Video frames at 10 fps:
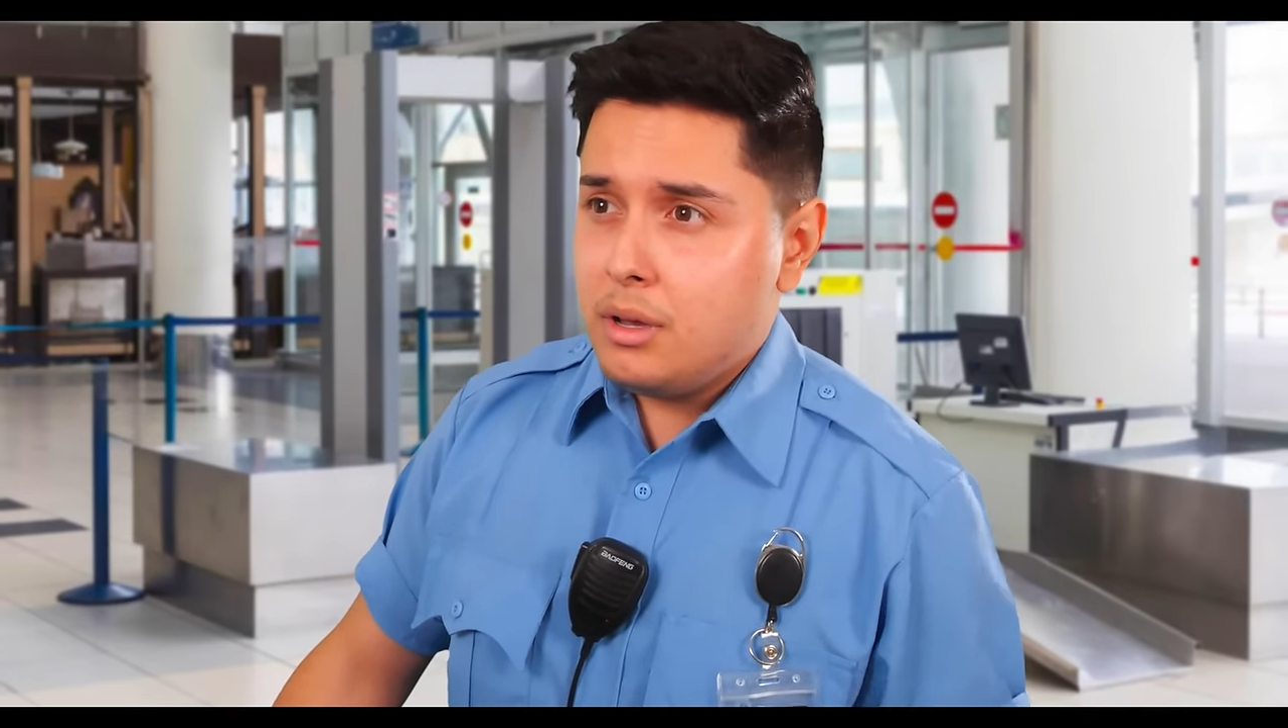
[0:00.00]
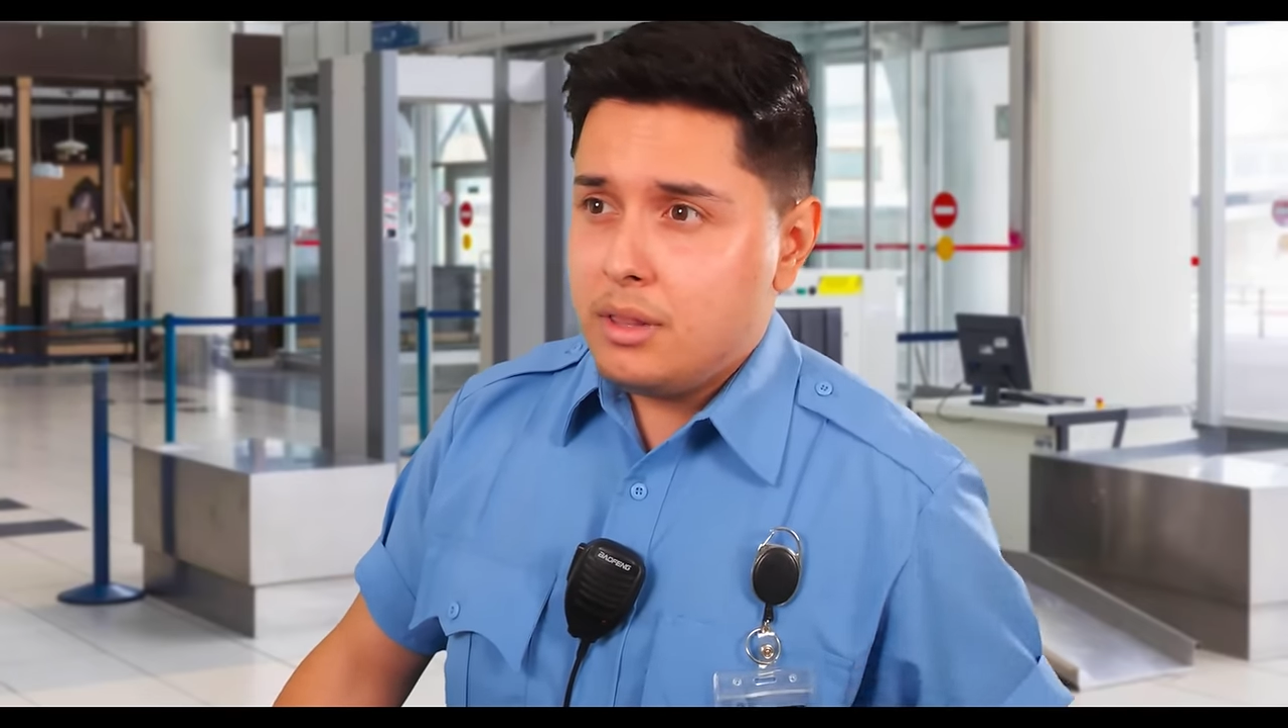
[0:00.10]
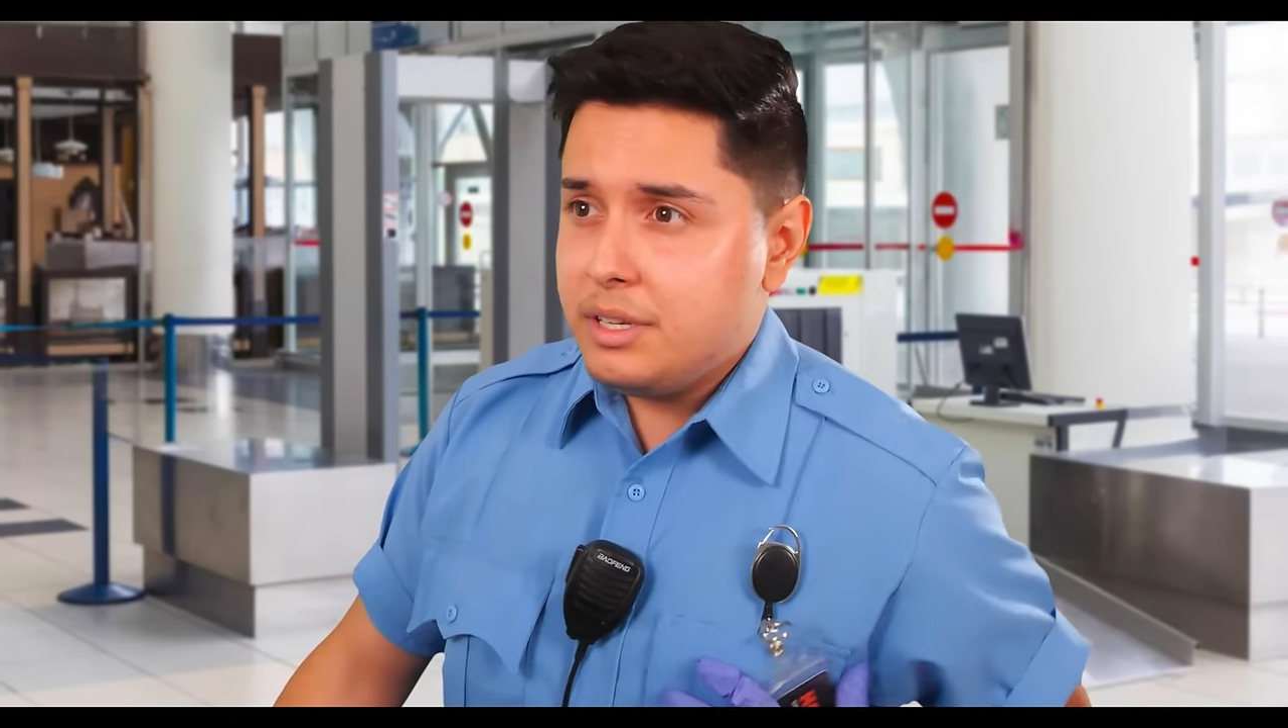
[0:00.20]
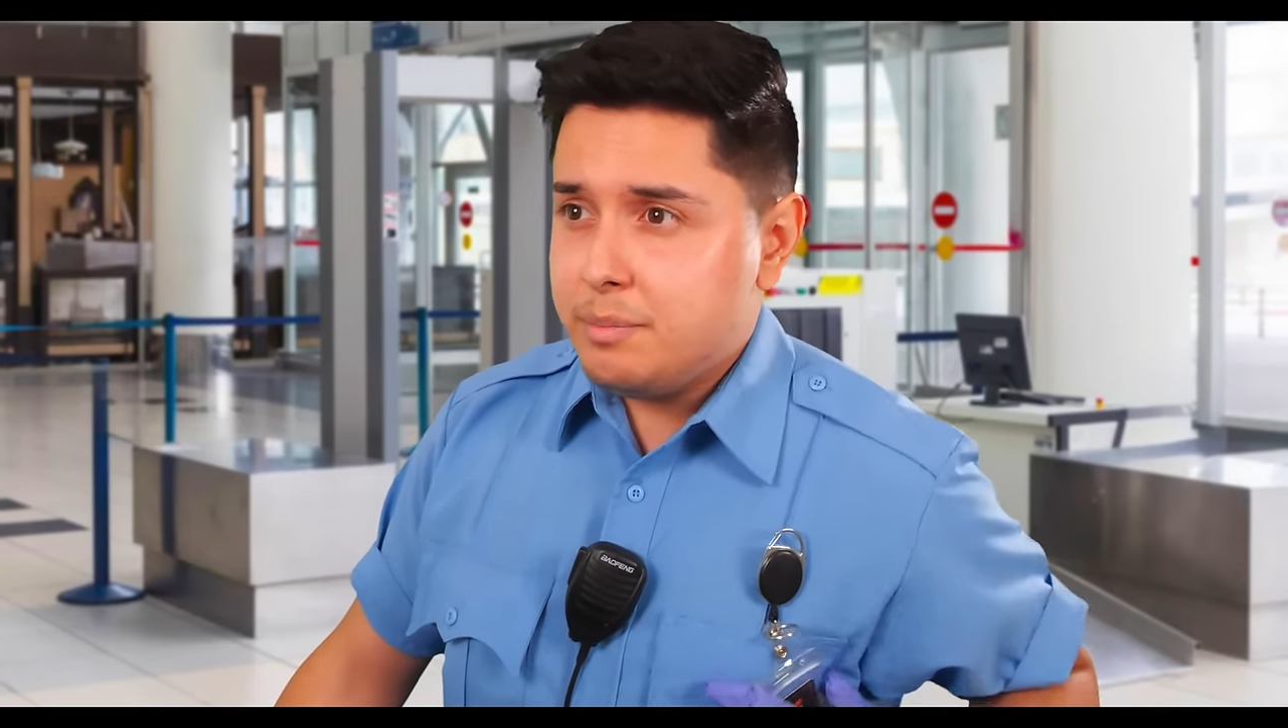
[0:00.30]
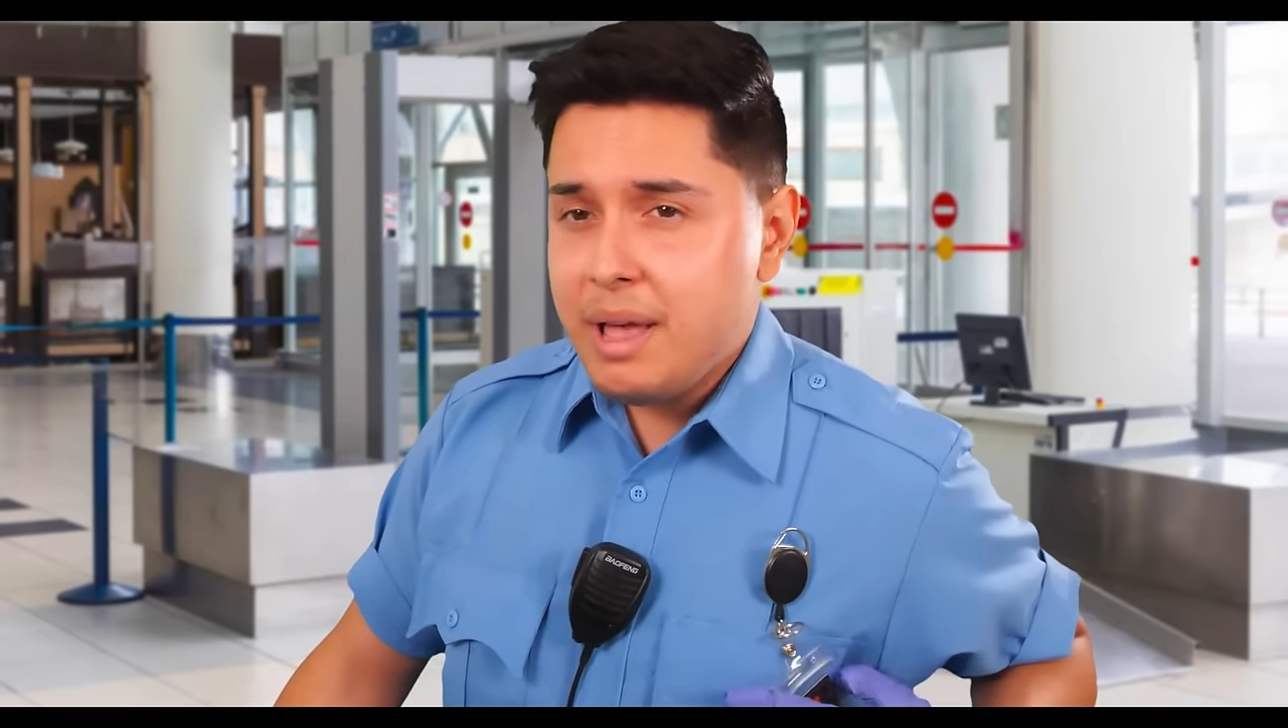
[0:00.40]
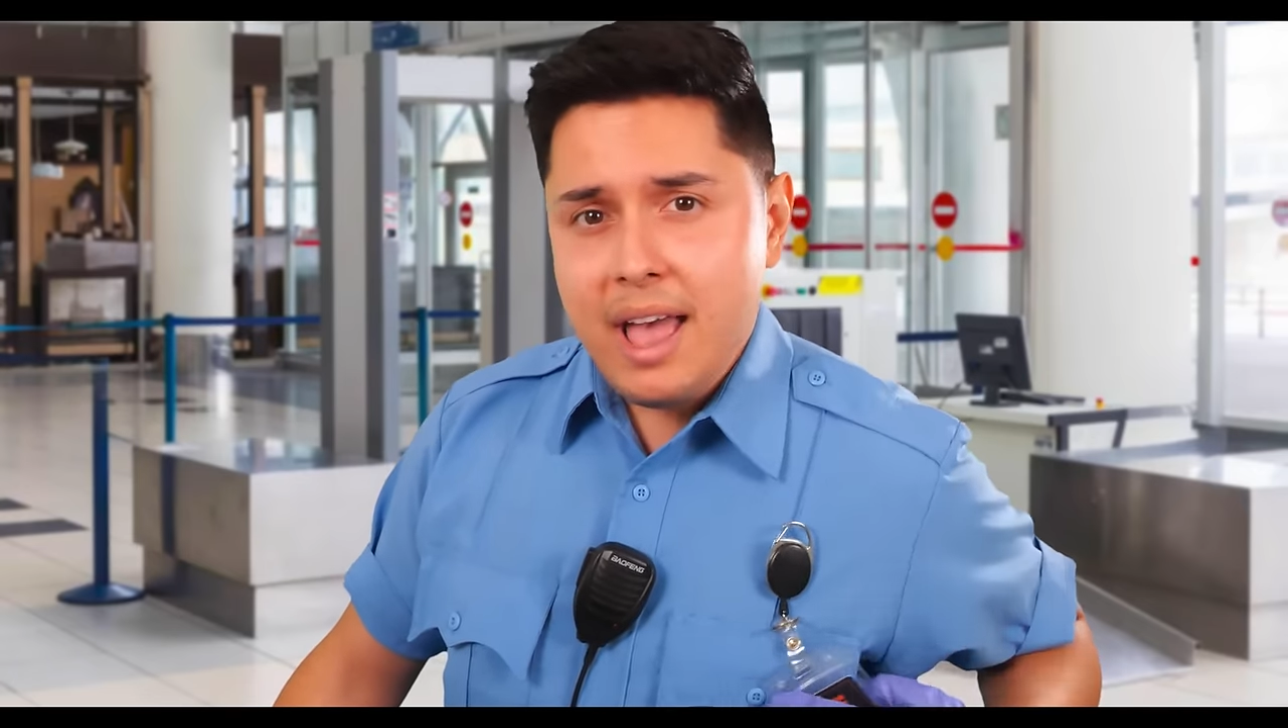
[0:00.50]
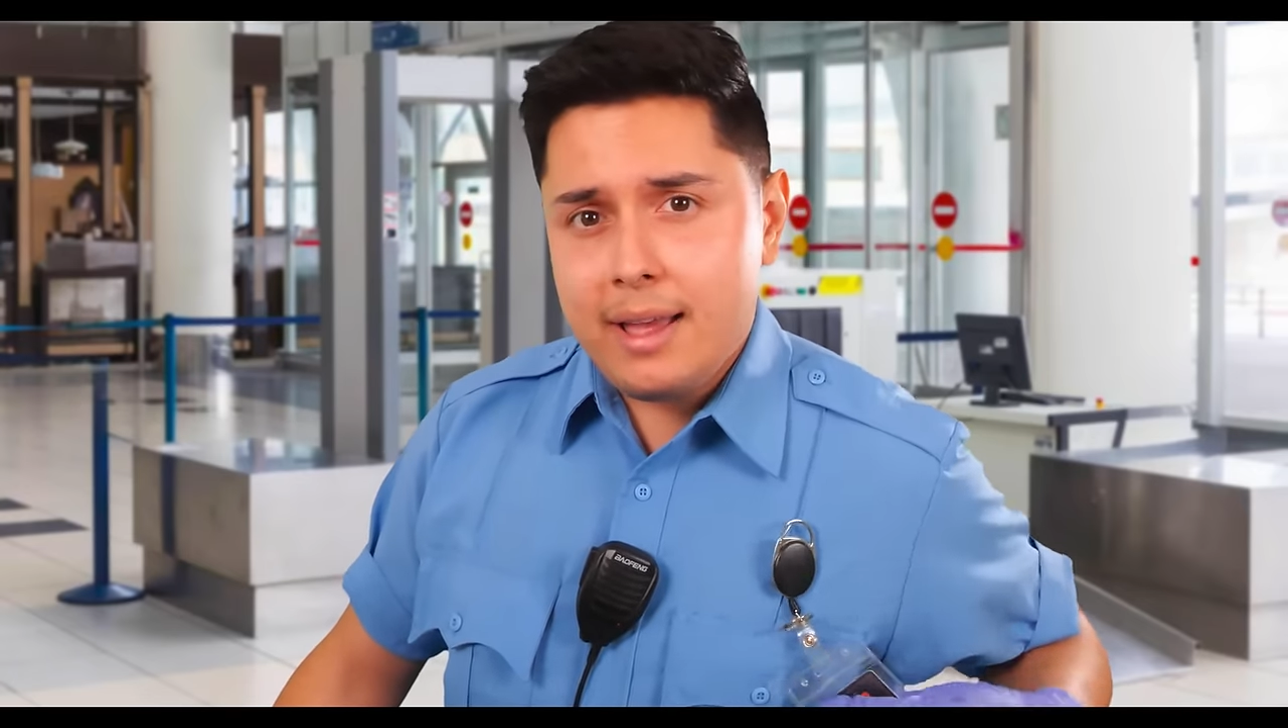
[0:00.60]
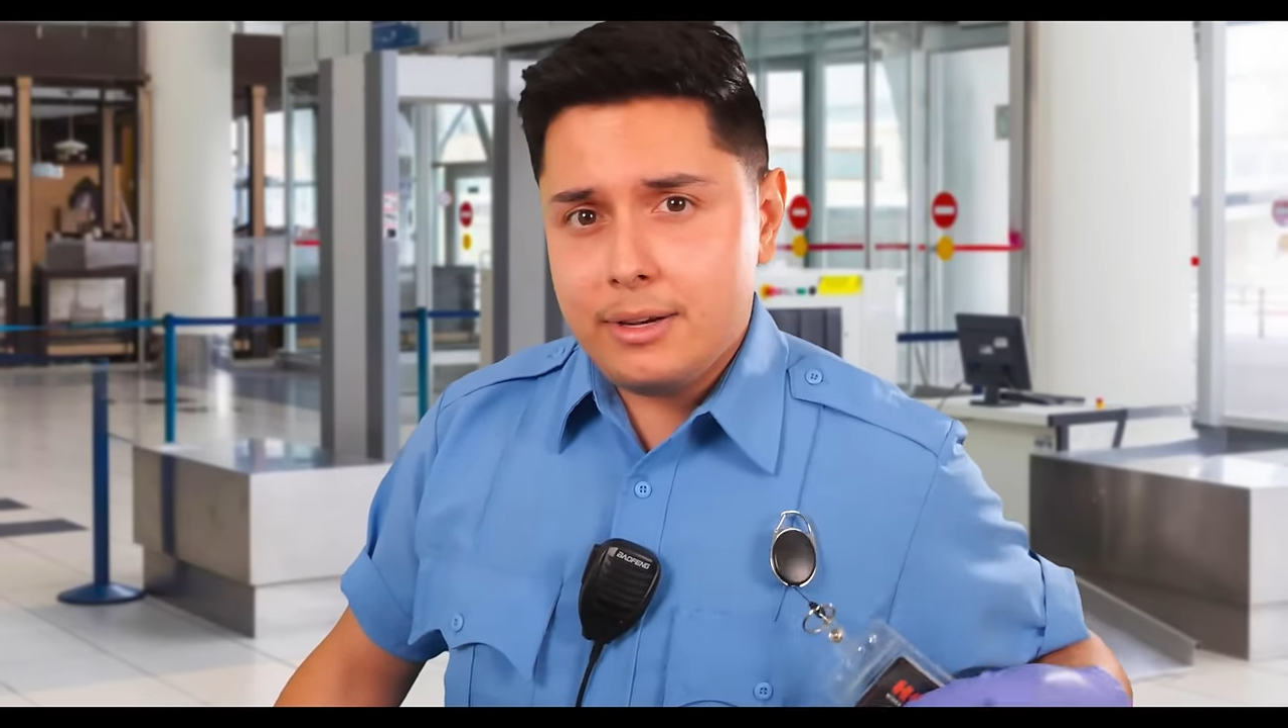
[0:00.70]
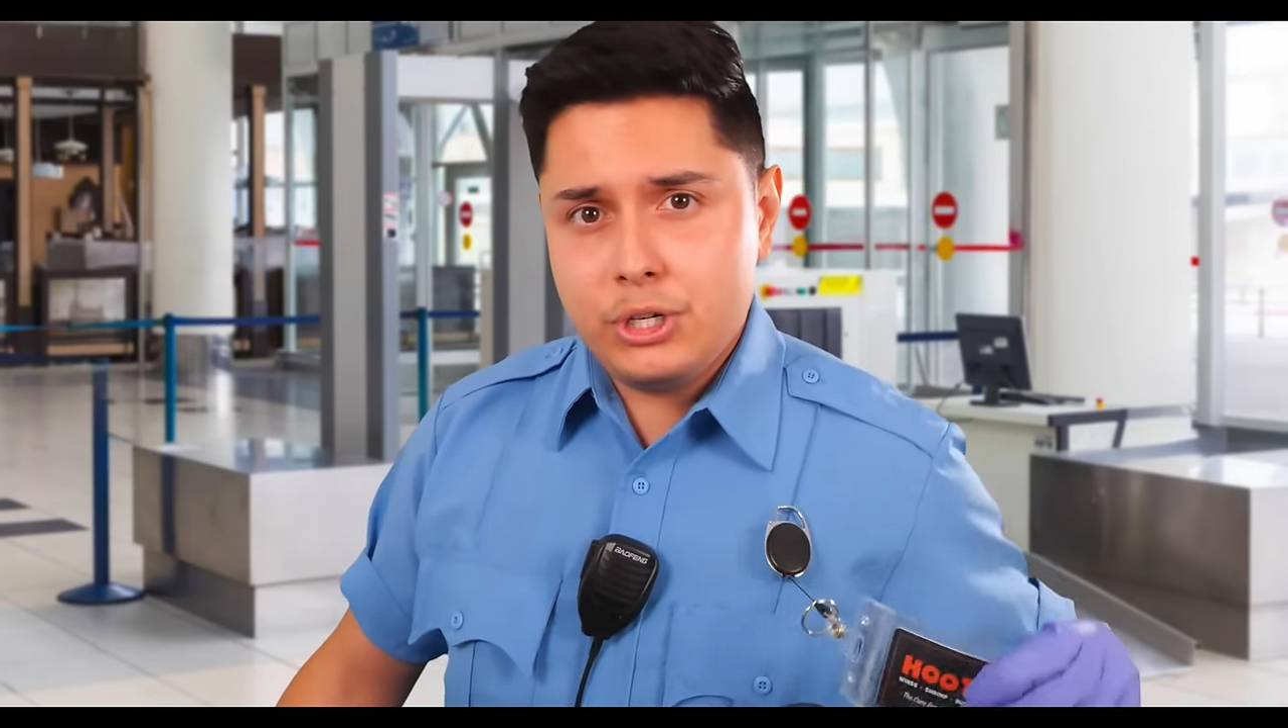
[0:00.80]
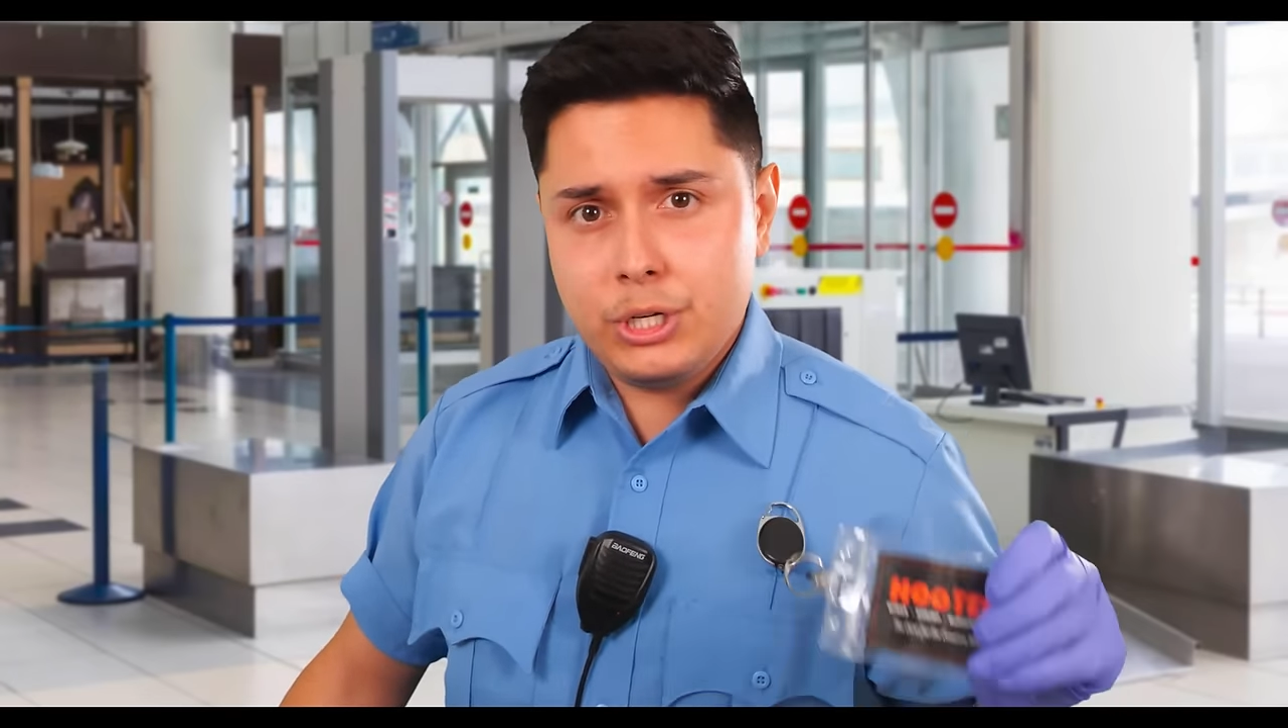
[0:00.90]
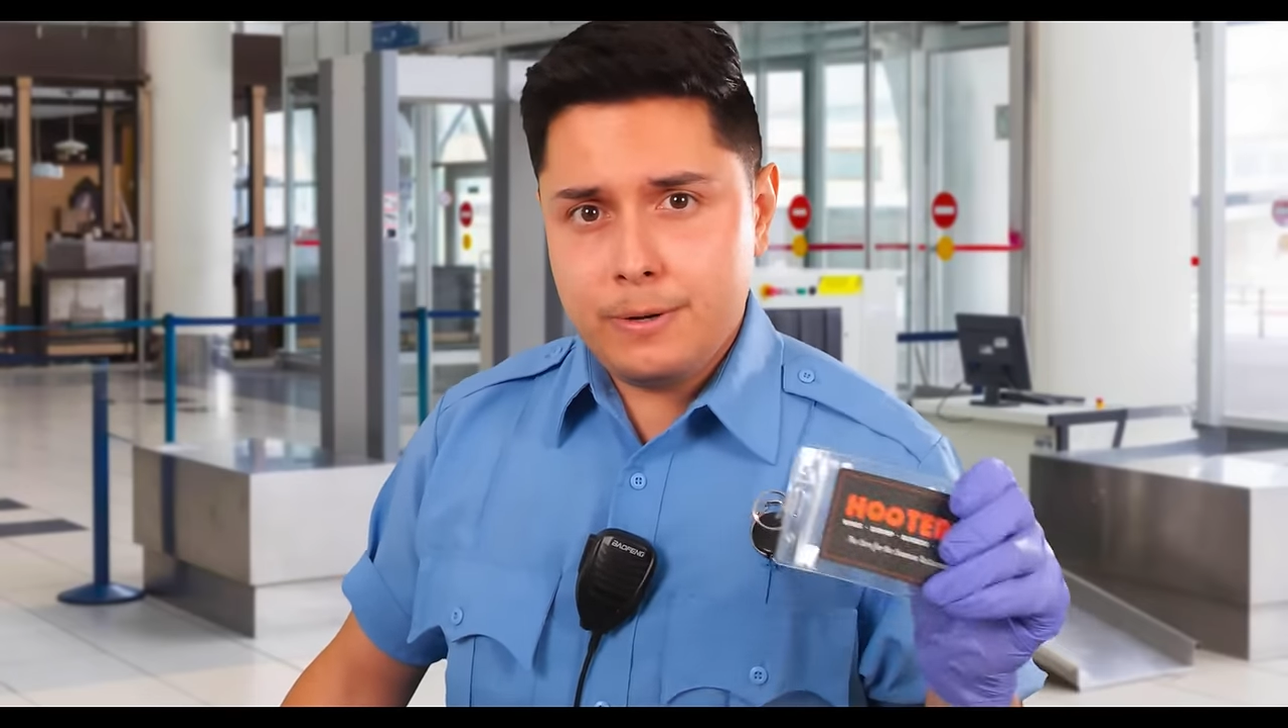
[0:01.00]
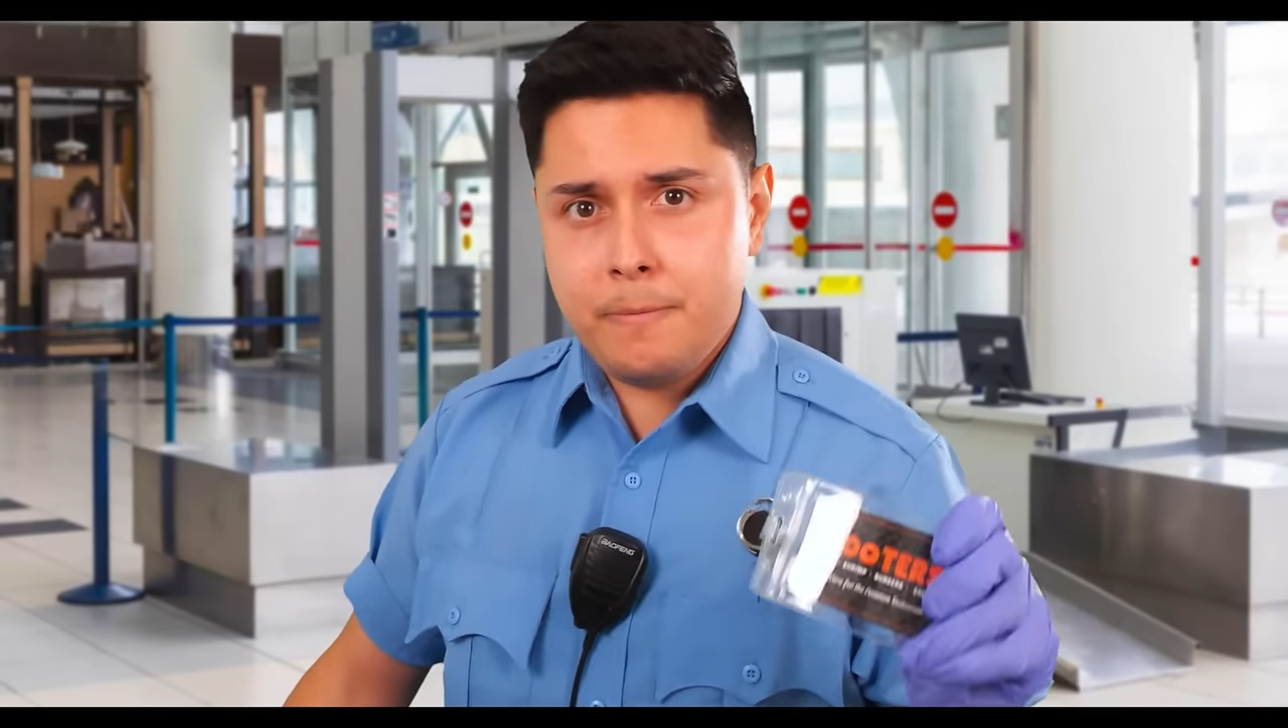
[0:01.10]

This badge